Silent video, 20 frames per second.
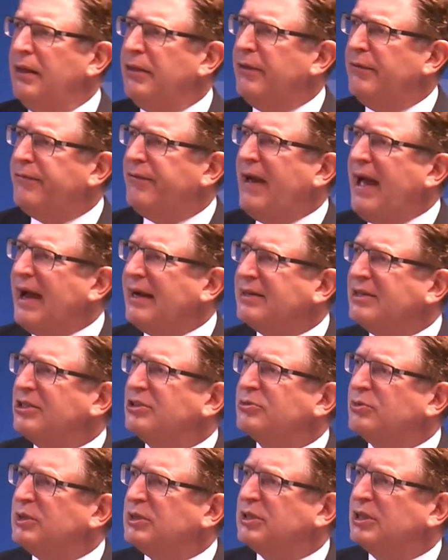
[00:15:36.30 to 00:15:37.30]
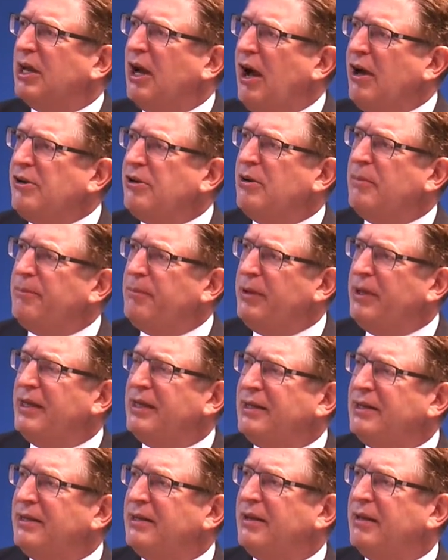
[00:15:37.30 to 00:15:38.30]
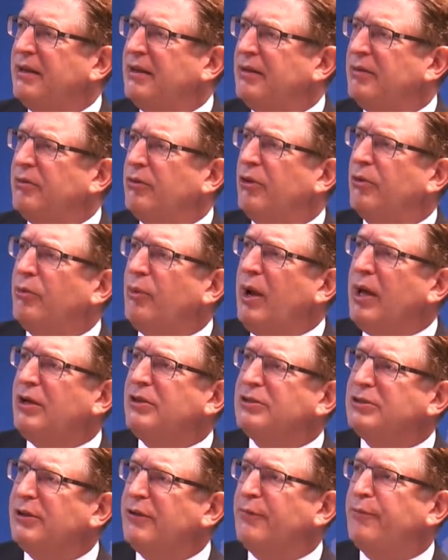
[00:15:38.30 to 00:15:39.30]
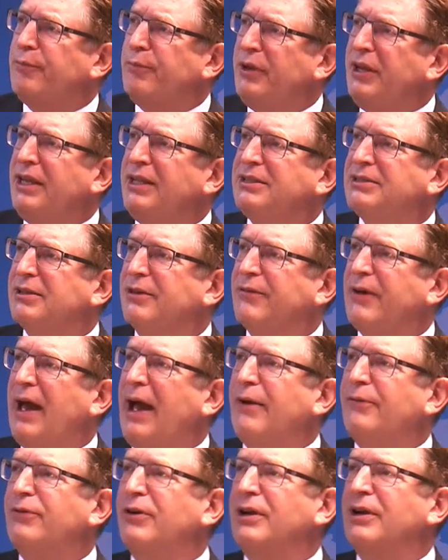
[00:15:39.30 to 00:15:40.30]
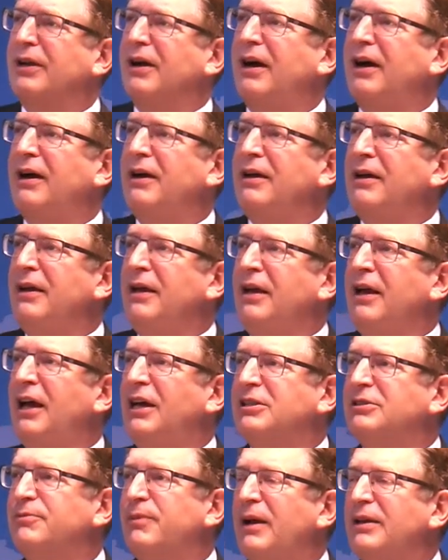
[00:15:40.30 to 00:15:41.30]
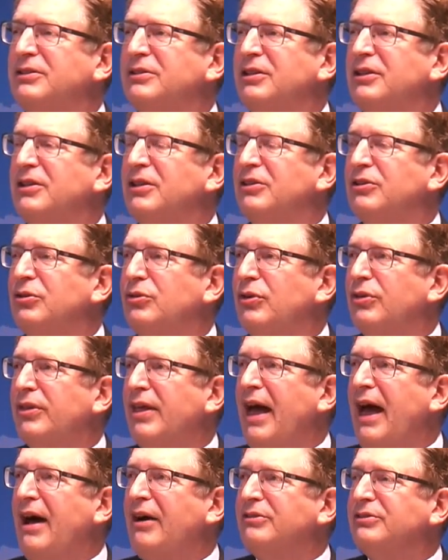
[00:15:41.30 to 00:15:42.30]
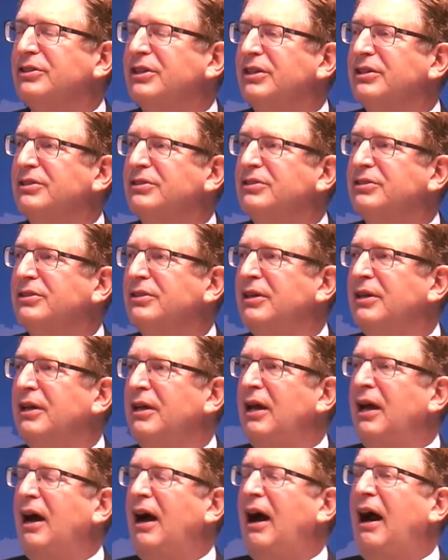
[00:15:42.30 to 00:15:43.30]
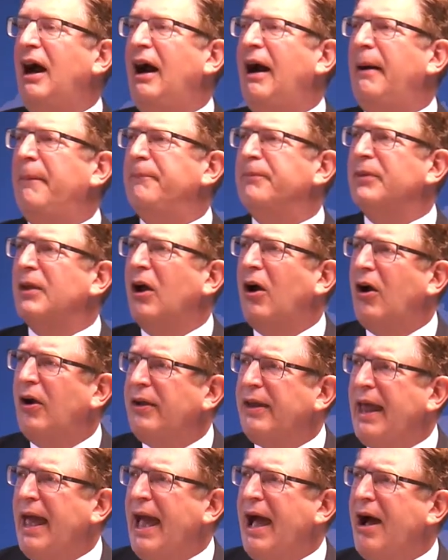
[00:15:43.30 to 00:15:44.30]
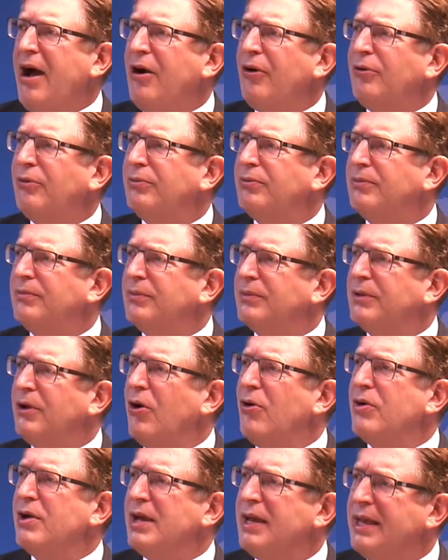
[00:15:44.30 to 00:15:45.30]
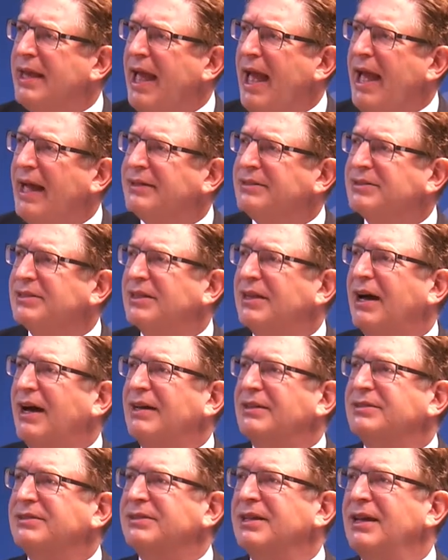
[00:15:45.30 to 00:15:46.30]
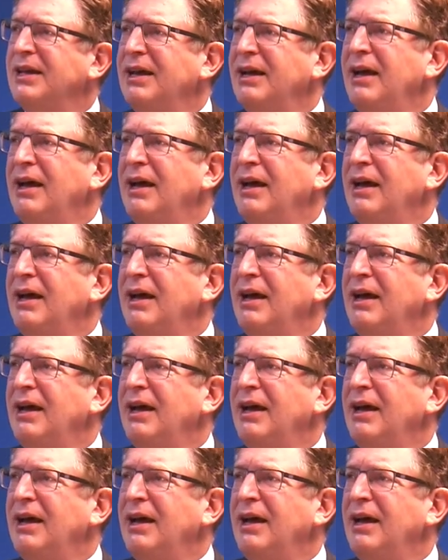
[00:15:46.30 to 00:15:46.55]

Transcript: the factors which underpinned the relative peace of Africa, especially in the 2000s, um, are now going against us.